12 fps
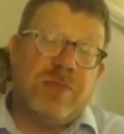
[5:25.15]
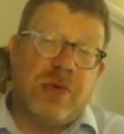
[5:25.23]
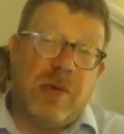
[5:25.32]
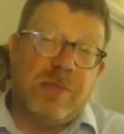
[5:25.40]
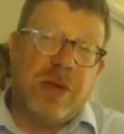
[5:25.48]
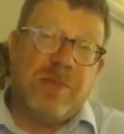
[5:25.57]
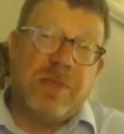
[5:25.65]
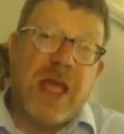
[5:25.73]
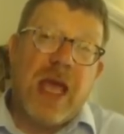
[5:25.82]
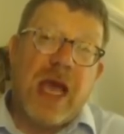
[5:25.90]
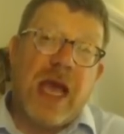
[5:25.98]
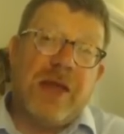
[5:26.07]
problem,
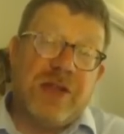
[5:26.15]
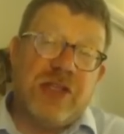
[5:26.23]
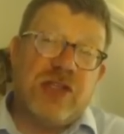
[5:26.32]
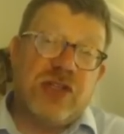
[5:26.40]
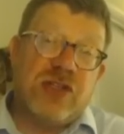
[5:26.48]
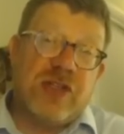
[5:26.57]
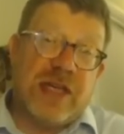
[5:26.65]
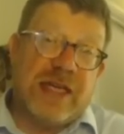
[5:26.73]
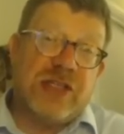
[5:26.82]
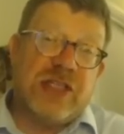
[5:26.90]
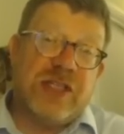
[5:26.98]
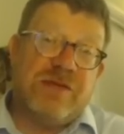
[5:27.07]
and this is just the
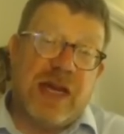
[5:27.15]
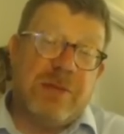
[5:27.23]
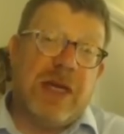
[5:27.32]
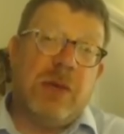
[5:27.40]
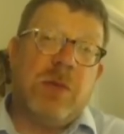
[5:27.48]
latest development.